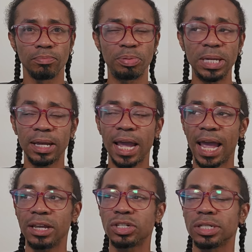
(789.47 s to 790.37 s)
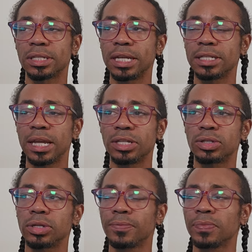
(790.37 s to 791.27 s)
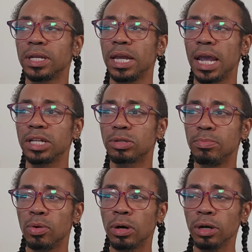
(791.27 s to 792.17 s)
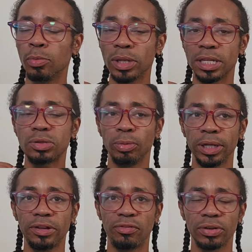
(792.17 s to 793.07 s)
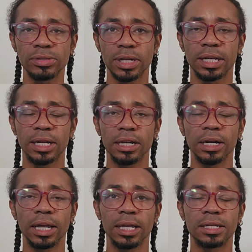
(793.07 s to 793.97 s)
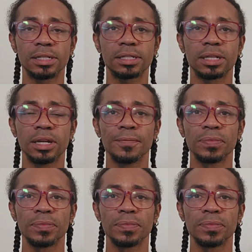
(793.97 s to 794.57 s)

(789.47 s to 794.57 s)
being anxious. It, it's, it's more, what this really feels like here is